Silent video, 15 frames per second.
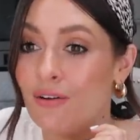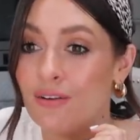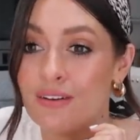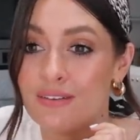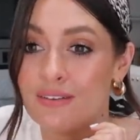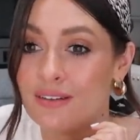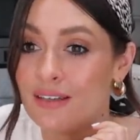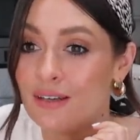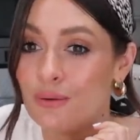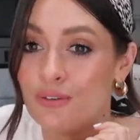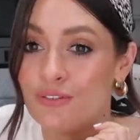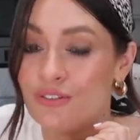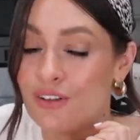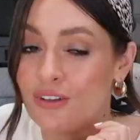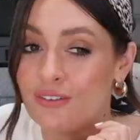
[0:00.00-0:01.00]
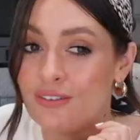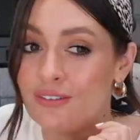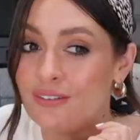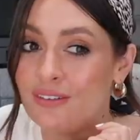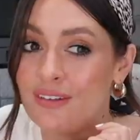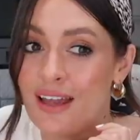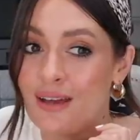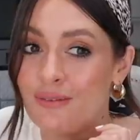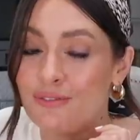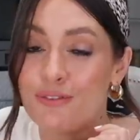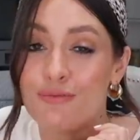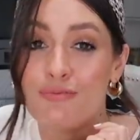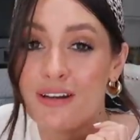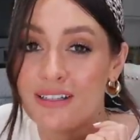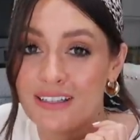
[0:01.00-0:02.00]
Honestly, it was just, yeah,
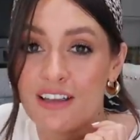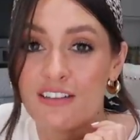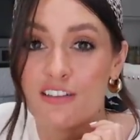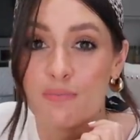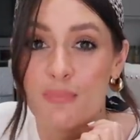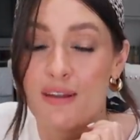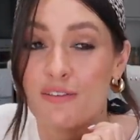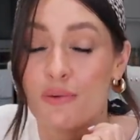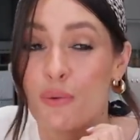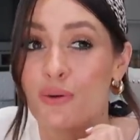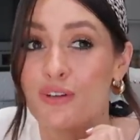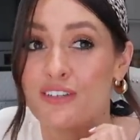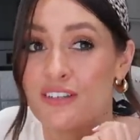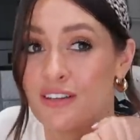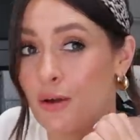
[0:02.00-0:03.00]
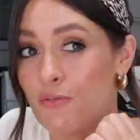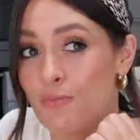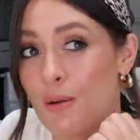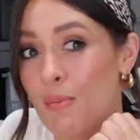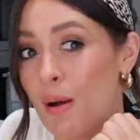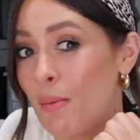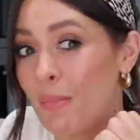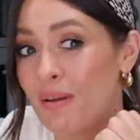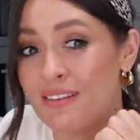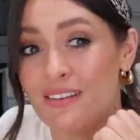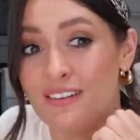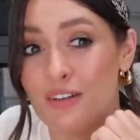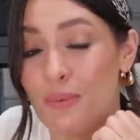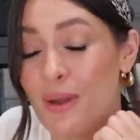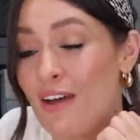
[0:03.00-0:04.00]
just really nice to spend some quality time with my mum and my
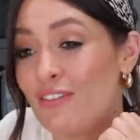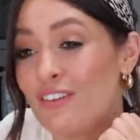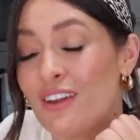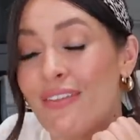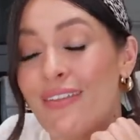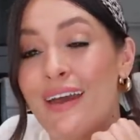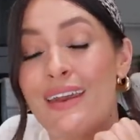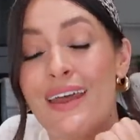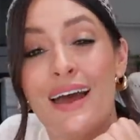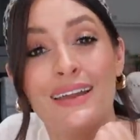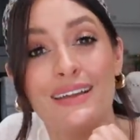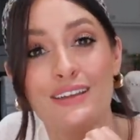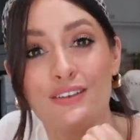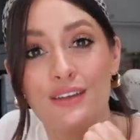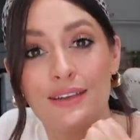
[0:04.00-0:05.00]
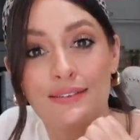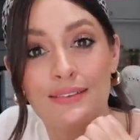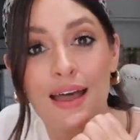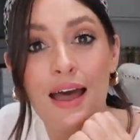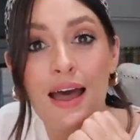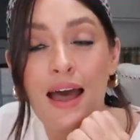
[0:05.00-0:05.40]
sister. We haven't done that in ages.